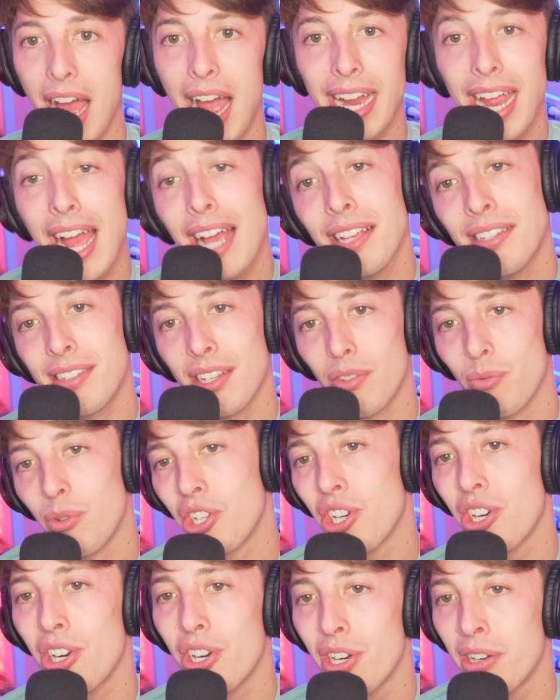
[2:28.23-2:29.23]
I guess in
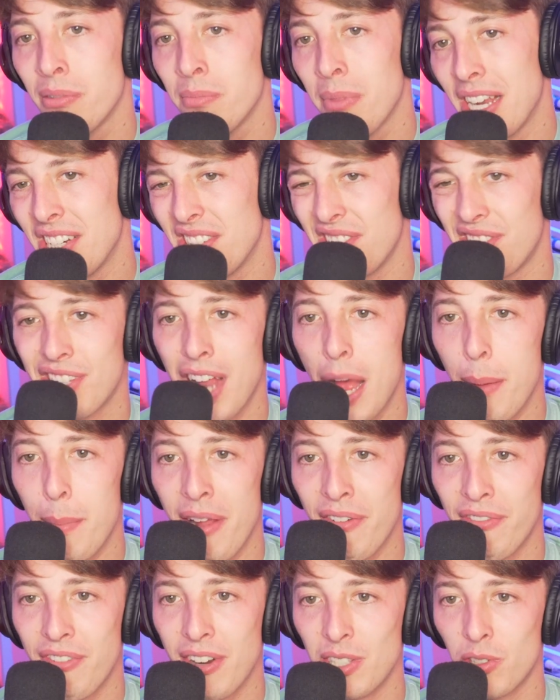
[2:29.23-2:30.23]
return, I just stopped
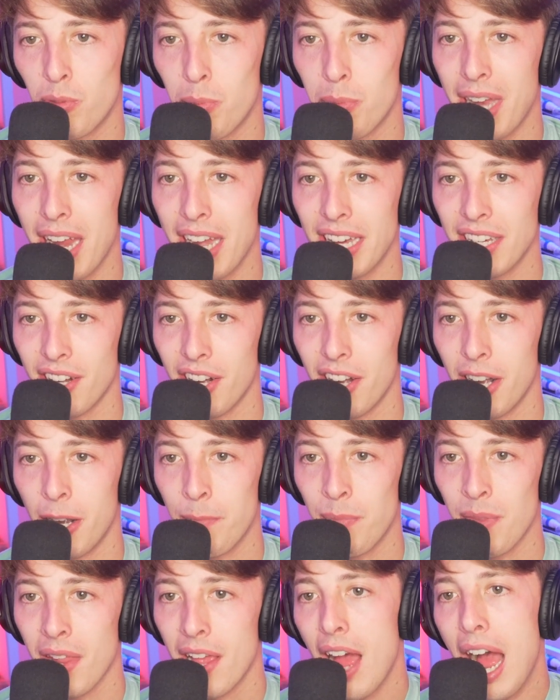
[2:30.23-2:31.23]
my friends from getting to
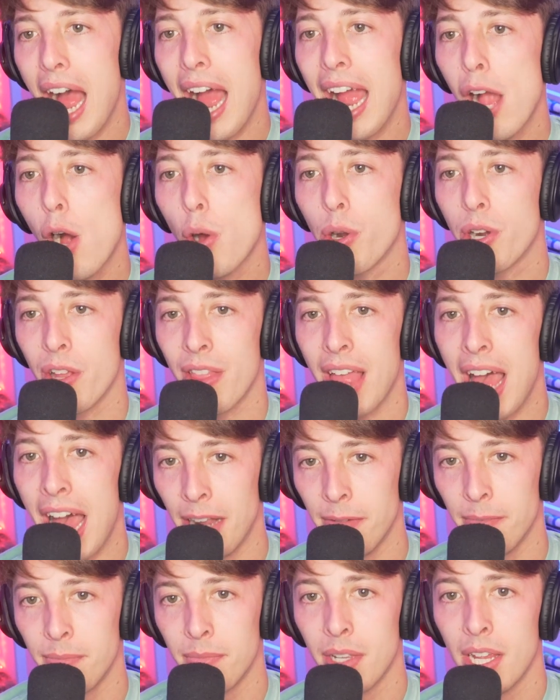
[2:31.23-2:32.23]
her. I owed her that.